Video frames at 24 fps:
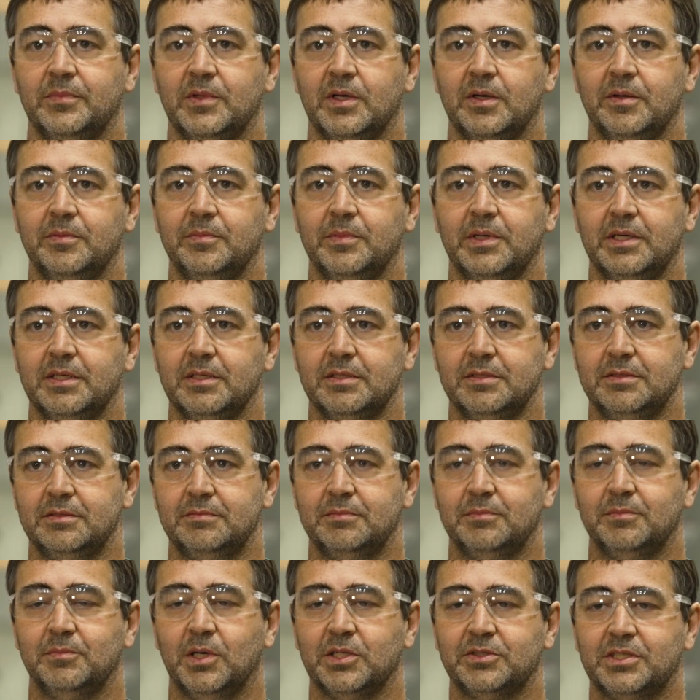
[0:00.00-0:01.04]
I'm a
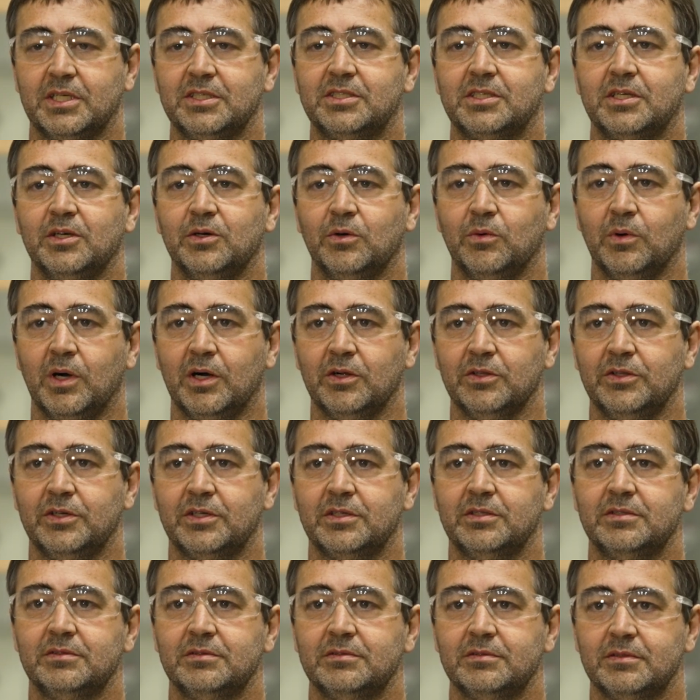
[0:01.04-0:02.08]
multi-skill
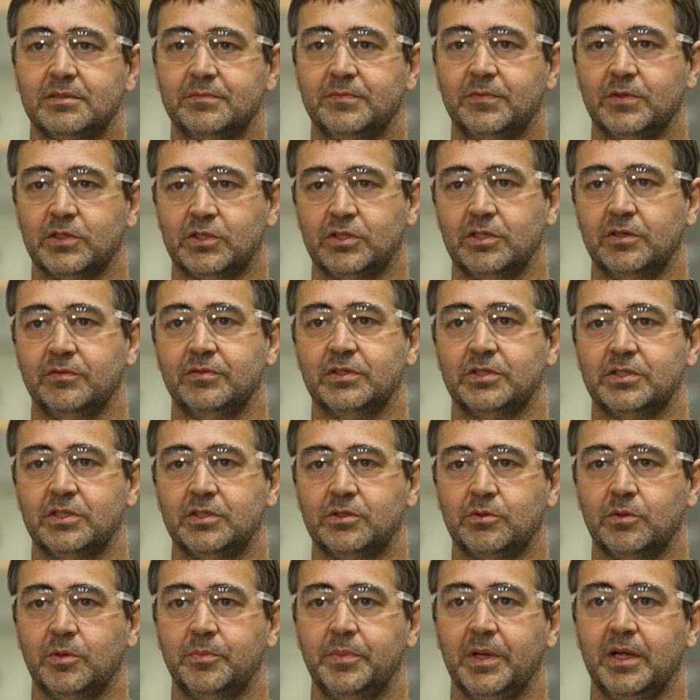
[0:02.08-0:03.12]
welder for services
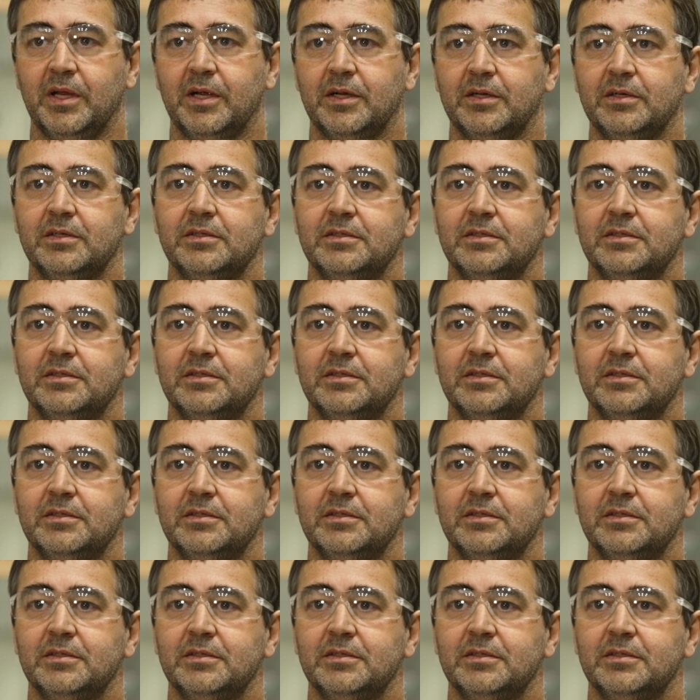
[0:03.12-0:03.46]
repair.